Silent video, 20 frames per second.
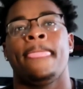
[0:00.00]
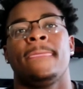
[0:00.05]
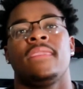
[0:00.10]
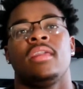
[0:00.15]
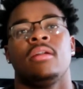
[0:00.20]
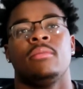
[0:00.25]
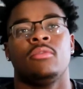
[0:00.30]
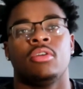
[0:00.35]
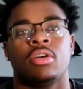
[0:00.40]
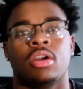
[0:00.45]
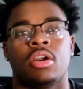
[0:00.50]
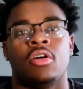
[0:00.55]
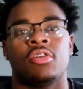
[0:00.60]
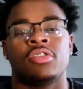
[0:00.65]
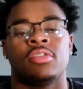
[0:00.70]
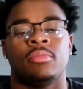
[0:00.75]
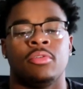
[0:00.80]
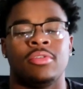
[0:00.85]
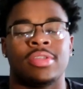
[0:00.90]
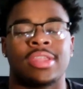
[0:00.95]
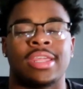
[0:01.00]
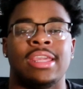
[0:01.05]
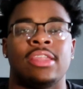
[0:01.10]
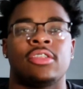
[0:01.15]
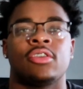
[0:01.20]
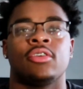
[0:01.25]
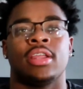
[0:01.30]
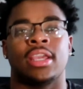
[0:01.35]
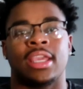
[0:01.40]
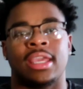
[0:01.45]
You're more coachable. It's
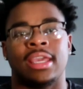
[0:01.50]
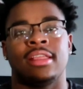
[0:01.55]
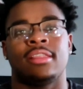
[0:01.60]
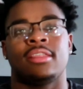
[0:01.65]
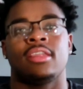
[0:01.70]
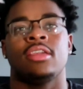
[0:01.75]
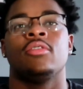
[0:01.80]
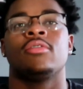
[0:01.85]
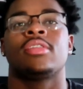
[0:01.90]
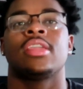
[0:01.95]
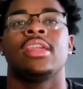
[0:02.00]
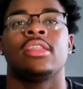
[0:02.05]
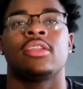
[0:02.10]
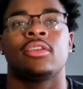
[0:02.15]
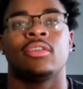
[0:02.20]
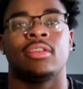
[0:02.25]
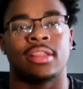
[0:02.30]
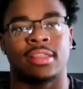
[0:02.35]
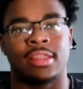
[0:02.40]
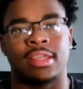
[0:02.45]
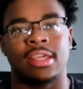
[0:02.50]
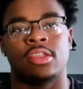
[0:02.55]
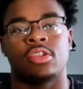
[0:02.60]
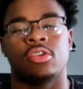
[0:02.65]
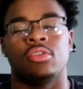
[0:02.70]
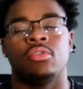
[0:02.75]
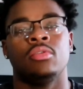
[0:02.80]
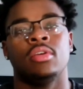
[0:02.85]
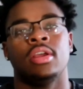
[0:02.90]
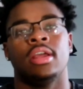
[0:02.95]
easier to get to you. It's easier to teach
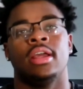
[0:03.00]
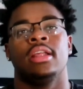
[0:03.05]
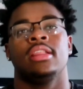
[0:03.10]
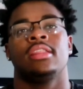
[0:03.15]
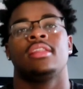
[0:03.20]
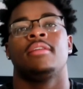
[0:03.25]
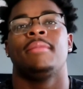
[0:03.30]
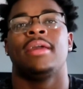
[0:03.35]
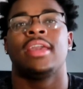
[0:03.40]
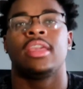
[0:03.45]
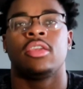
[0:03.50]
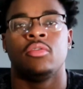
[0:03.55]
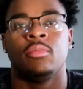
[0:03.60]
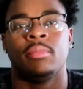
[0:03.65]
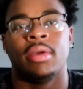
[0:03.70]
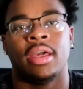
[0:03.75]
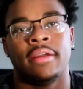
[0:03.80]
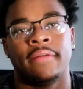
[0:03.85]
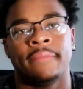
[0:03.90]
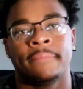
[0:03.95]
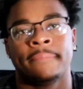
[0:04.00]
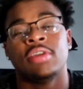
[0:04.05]
you to make you better.